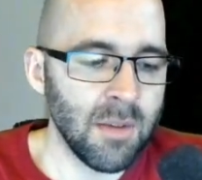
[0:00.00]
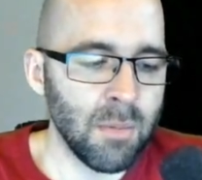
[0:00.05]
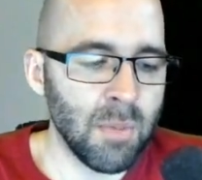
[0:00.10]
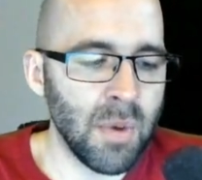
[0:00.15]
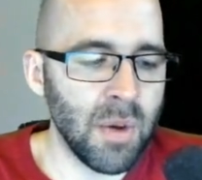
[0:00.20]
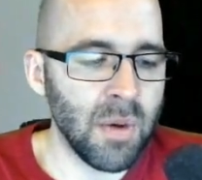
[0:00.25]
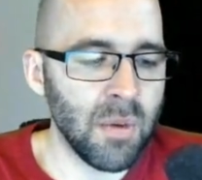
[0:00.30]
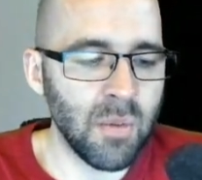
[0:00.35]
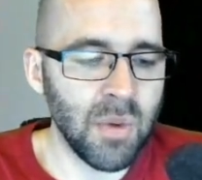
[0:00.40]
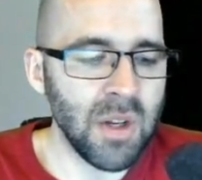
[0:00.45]

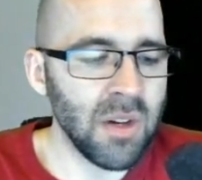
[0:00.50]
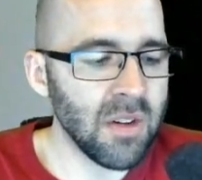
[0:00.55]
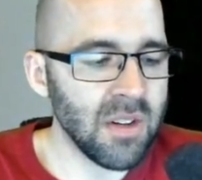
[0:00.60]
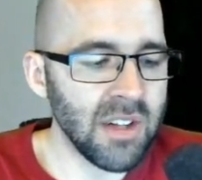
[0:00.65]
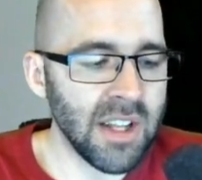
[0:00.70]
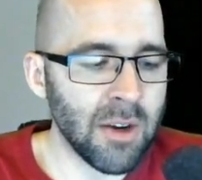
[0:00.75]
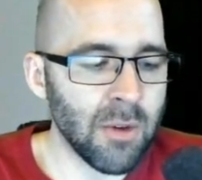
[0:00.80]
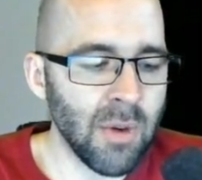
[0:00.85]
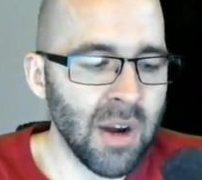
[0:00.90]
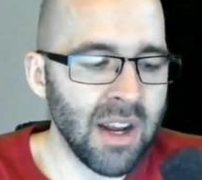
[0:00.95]
But we don't
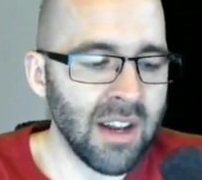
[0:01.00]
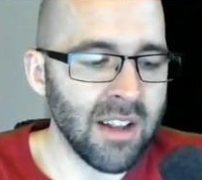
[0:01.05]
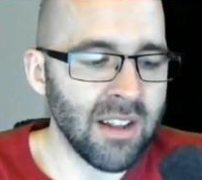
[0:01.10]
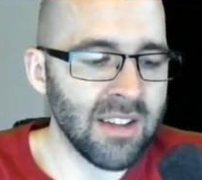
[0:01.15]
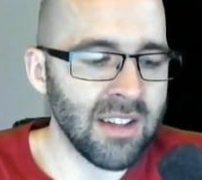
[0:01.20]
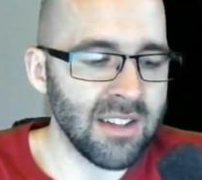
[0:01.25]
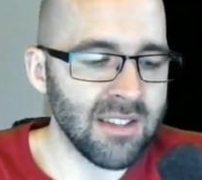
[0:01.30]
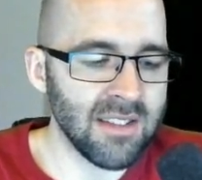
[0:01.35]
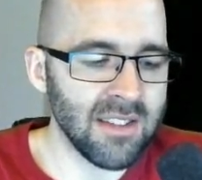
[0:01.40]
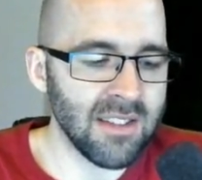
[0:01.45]
like writing
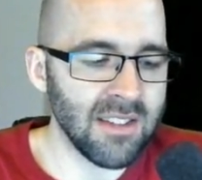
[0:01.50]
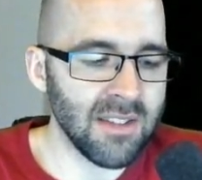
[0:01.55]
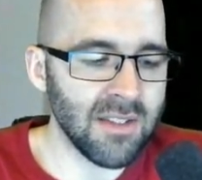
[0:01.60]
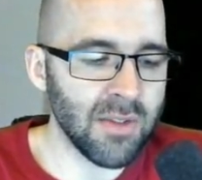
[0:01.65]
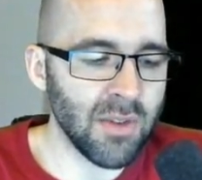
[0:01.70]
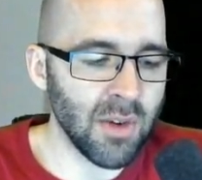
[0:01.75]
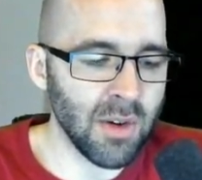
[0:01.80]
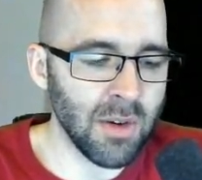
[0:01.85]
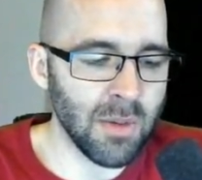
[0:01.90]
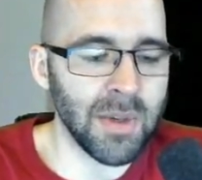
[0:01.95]
things in
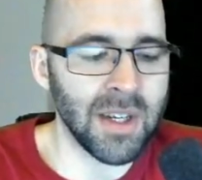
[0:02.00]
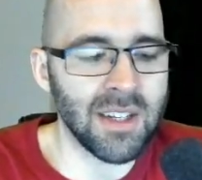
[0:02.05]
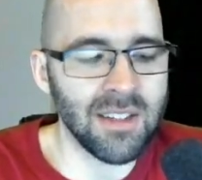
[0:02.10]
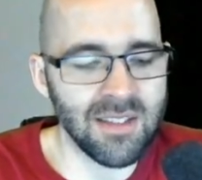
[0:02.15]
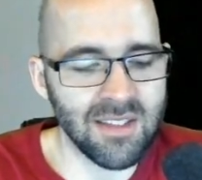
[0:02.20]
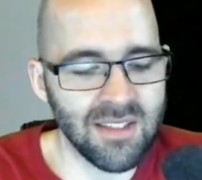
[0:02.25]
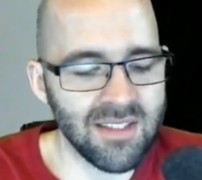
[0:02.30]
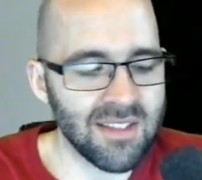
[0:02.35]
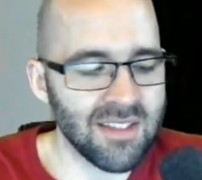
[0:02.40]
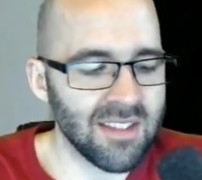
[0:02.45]
this form
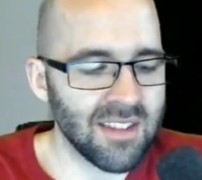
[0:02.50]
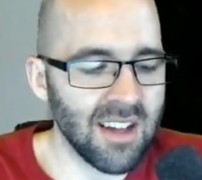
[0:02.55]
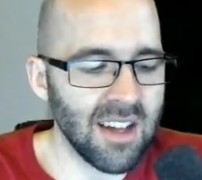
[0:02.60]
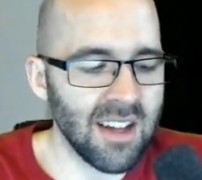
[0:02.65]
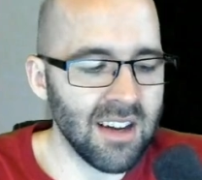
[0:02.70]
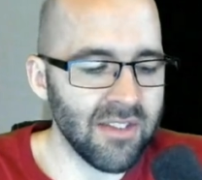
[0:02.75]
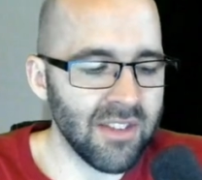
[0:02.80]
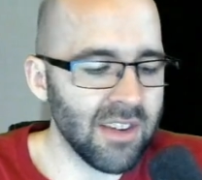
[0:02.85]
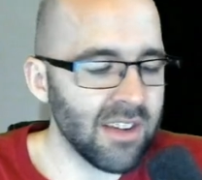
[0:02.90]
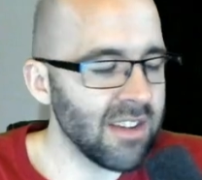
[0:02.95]
because it's
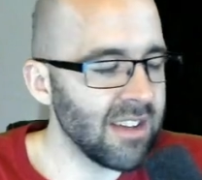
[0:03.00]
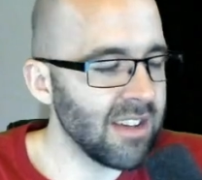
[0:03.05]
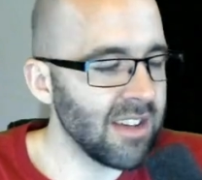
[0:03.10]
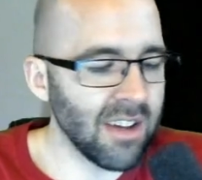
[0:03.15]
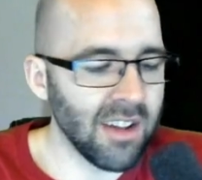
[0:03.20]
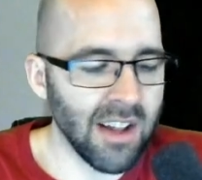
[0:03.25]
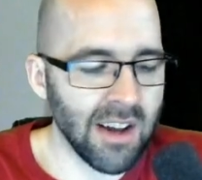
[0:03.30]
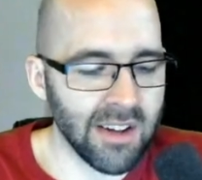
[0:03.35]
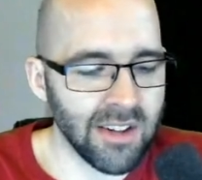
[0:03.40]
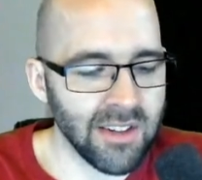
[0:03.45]
kind of a
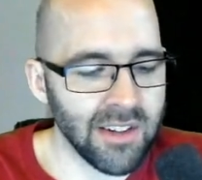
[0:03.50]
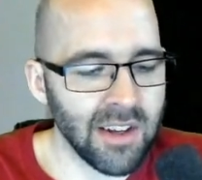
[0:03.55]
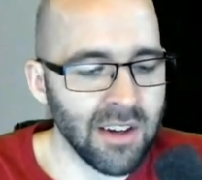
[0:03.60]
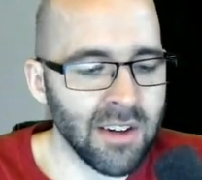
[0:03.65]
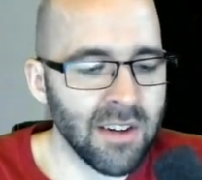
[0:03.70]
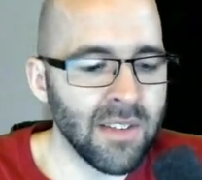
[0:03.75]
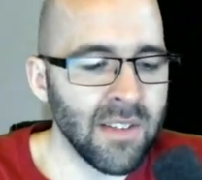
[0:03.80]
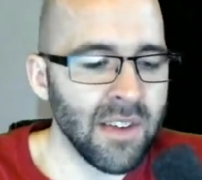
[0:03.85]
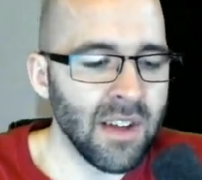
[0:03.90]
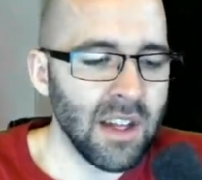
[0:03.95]
little
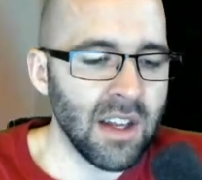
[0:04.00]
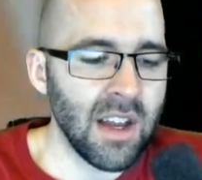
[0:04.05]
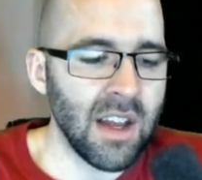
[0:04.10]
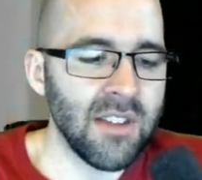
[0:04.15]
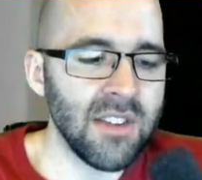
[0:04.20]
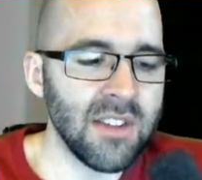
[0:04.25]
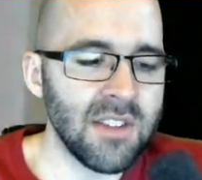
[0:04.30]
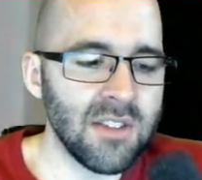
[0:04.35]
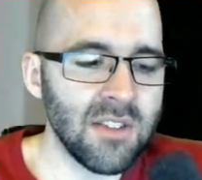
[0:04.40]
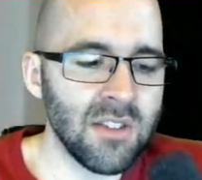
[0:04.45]
uglier.
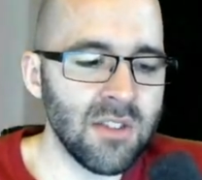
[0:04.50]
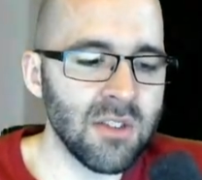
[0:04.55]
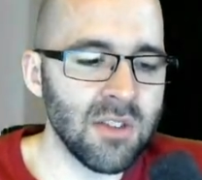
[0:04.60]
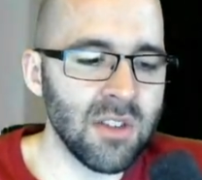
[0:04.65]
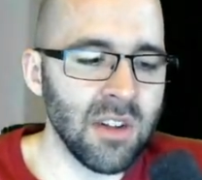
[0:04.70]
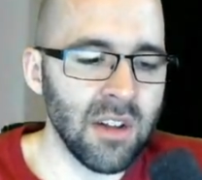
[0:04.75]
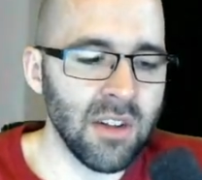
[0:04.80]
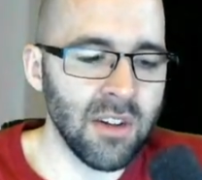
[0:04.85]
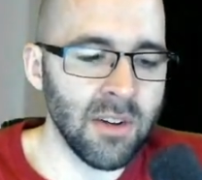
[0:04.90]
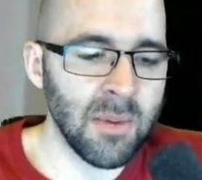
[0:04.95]
And this is
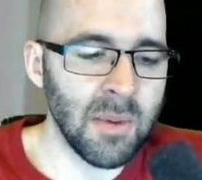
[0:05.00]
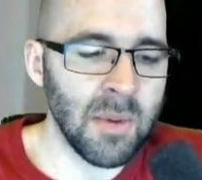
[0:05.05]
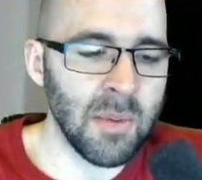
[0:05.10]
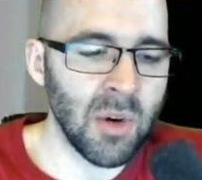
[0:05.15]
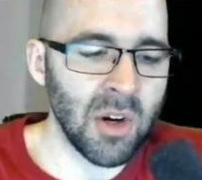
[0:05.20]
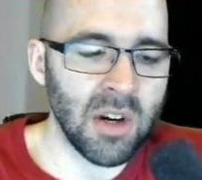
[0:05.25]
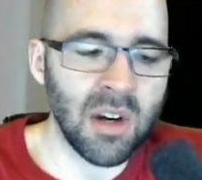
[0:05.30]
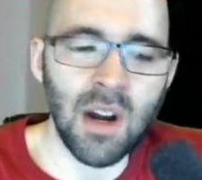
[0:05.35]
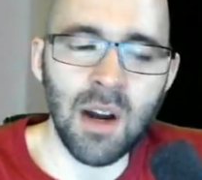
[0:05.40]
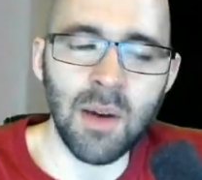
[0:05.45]
usually a little bit
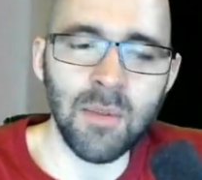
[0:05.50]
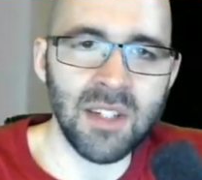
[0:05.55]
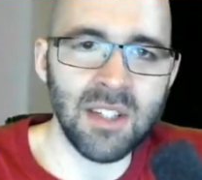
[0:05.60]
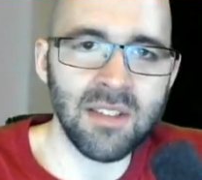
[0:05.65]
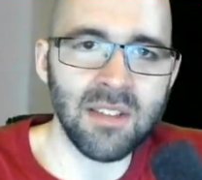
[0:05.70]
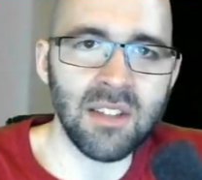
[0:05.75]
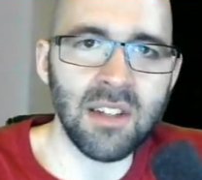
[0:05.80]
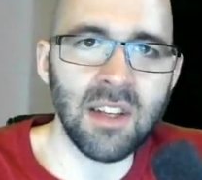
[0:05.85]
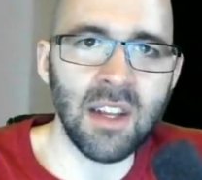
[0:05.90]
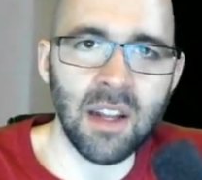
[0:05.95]
more common
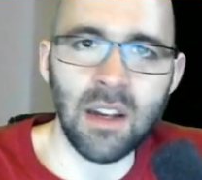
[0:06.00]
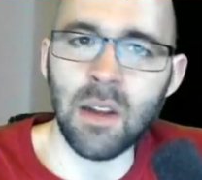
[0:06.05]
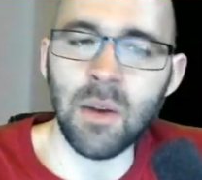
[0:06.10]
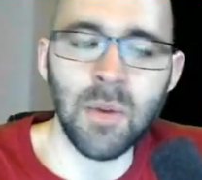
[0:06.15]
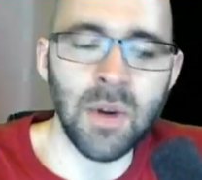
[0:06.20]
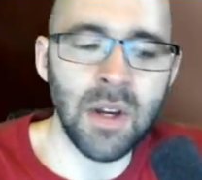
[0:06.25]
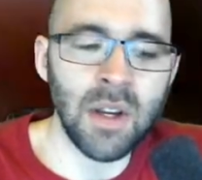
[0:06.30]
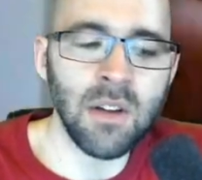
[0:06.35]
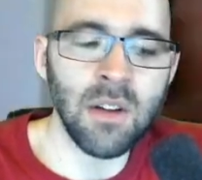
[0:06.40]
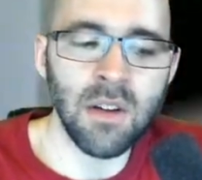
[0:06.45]
to see
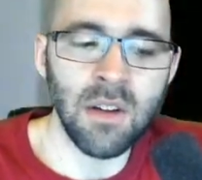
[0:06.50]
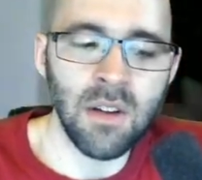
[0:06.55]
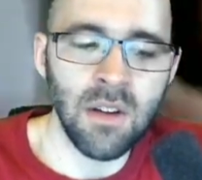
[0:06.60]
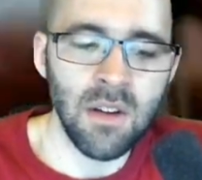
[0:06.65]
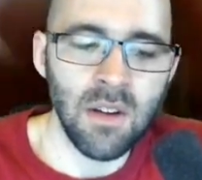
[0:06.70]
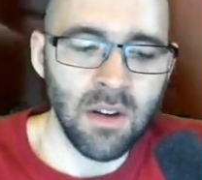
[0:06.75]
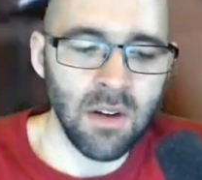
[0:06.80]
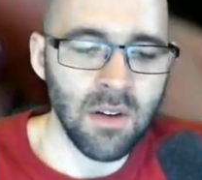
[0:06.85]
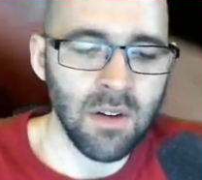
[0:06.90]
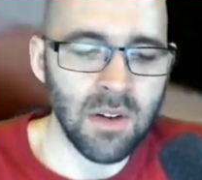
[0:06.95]
anyway.
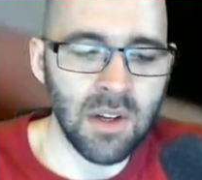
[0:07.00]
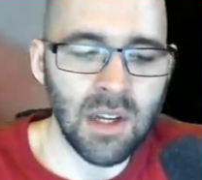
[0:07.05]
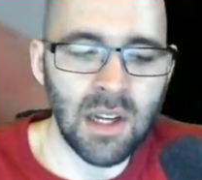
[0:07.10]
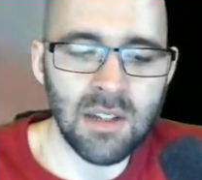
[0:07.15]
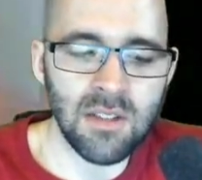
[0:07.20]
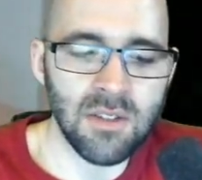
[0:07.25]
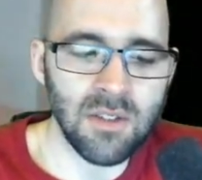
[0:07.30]
Okay.